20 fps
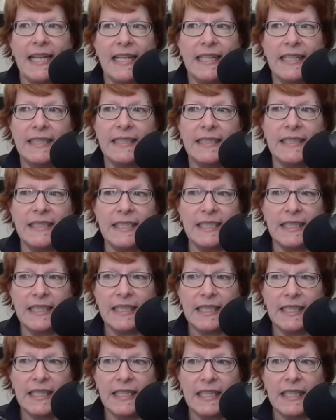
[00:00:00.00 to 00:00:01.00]

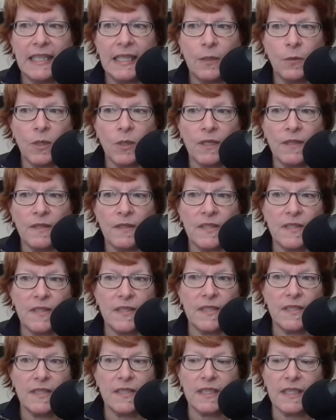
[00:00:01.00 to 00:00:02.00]
And there
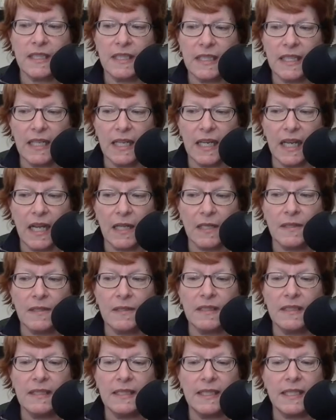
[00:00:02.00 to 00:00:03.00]
was
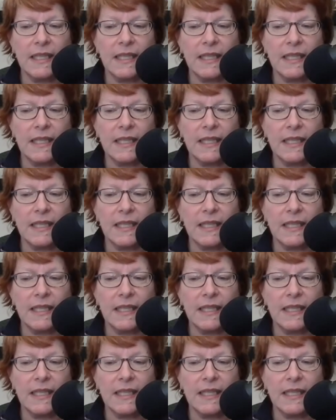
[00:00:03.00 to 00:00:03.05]
a